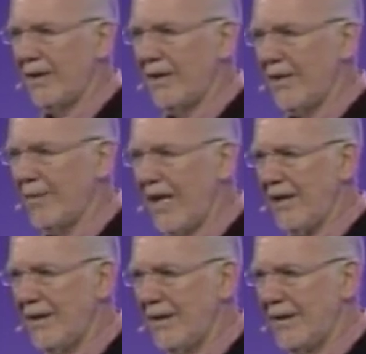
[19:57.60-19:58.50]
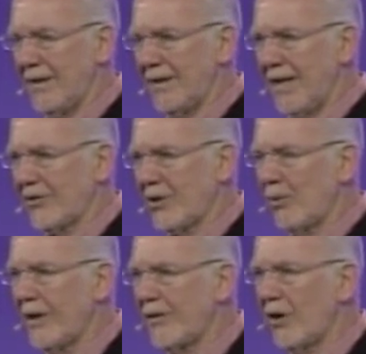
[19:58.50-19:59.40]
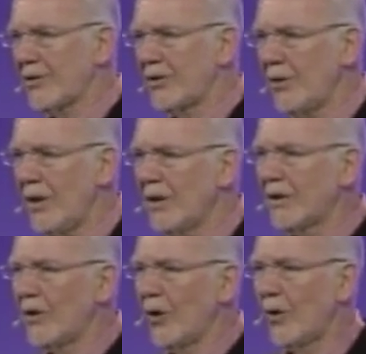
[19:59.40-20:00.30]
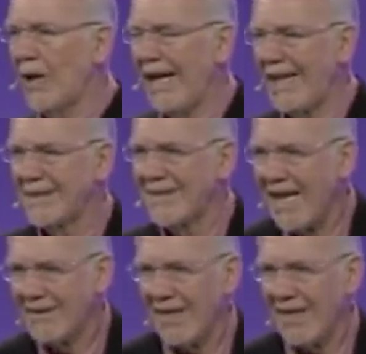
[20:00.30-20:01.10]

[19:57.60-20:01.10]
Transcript: Amen? So we've got to go and take the